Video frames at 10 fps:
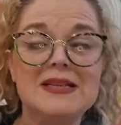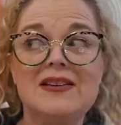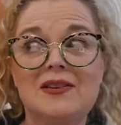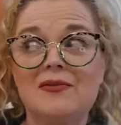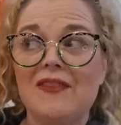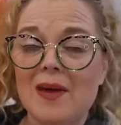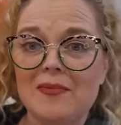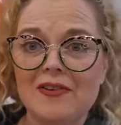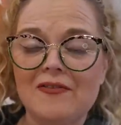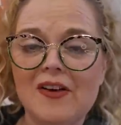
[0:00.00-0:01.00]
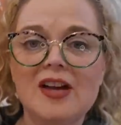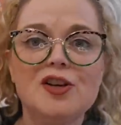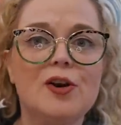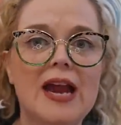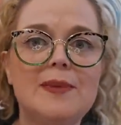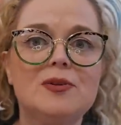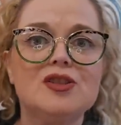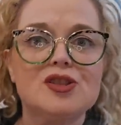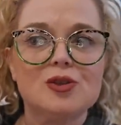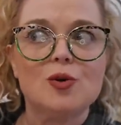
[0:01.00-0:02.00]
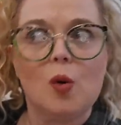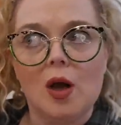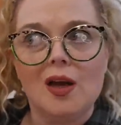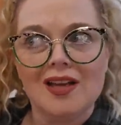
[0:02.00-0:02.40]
And in Fabfitfun, you're able to,